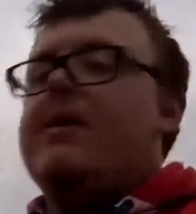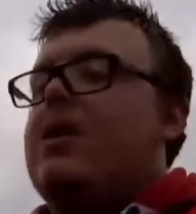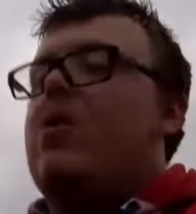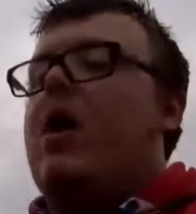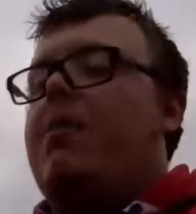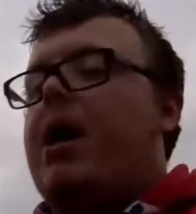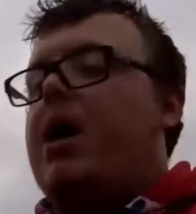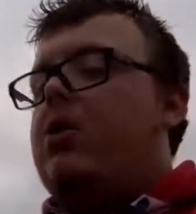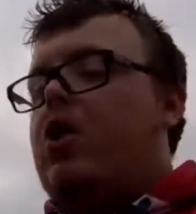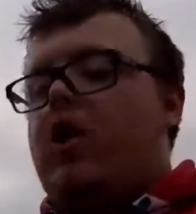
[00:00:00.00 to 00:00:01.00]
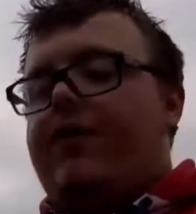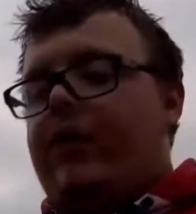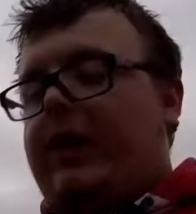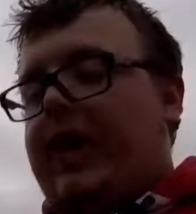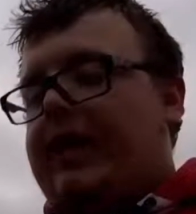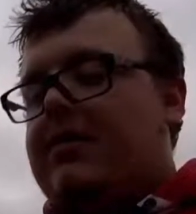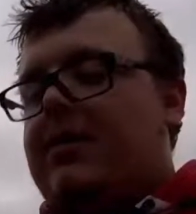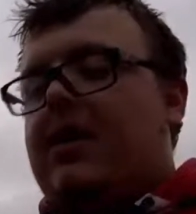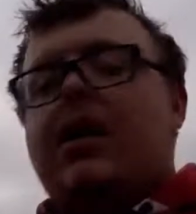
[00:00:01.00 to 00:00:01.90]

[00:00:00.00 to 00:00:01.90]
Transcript: these little Apollo dog food cans,